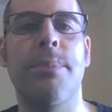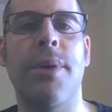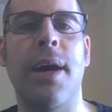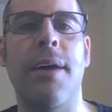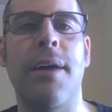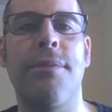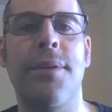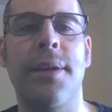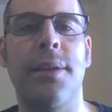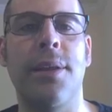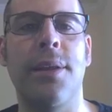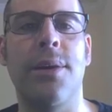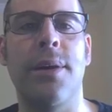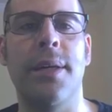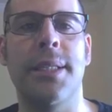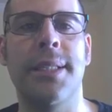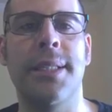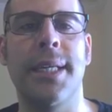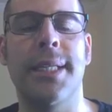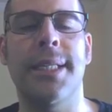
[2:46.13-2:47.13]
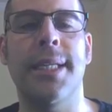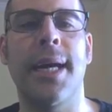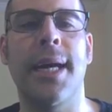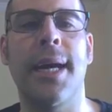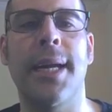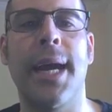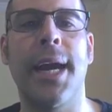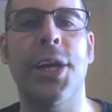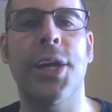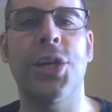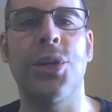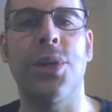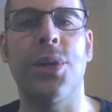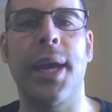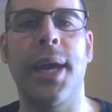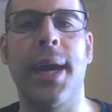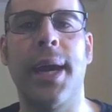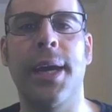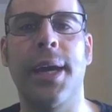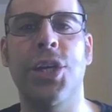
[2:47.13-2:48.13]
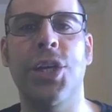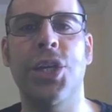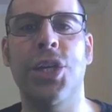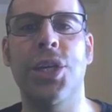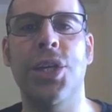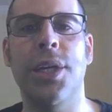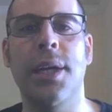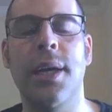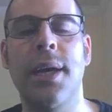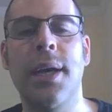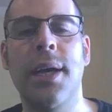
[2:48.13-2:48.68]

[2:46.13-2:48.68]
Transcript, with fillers: profit and loss. It's not actual cash.